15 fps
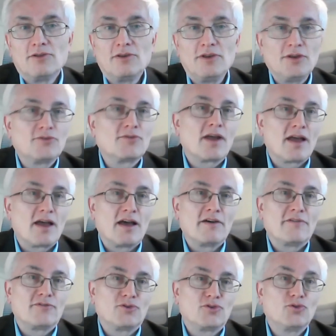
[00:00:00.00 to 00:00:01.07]
you need to
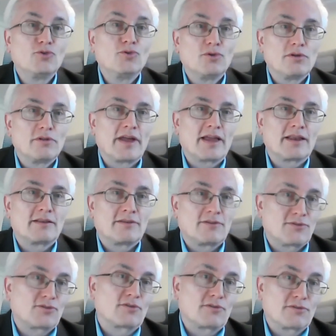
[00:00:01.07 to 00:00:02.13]
have a tool that
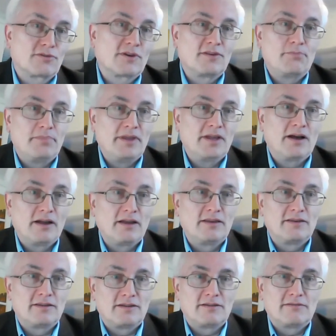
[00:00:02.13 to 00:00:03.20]
sort of can sit
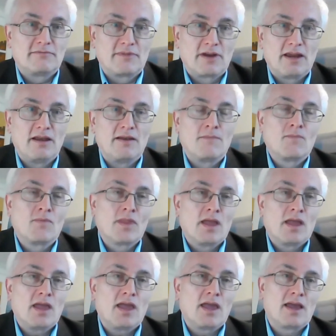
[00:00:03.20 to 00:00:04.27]
behind it, right?
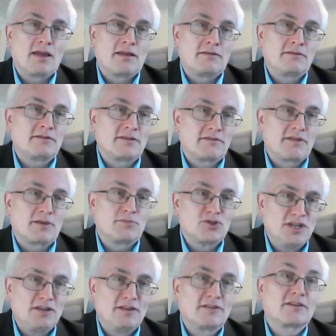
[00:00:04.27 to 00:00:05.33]
And that
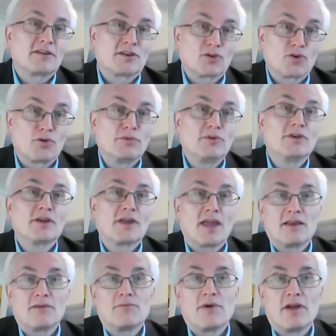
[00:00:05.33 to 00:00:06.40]
machines can
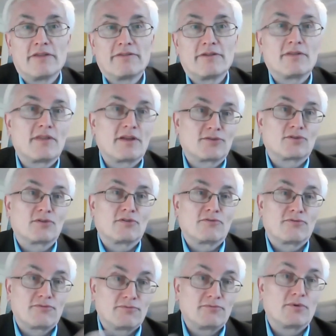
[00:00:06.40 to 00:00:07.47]
communicate with, and that's sort of
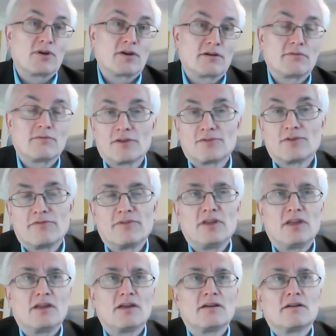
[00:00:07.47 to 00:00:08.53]
where sort of
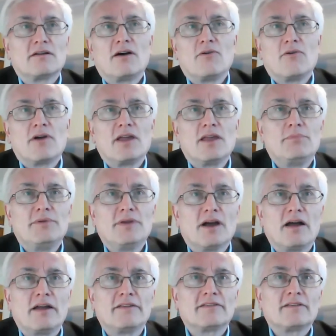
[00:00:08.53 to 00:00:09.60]
the our
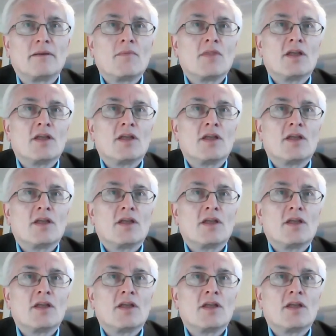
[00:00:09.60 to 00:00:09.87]
APIs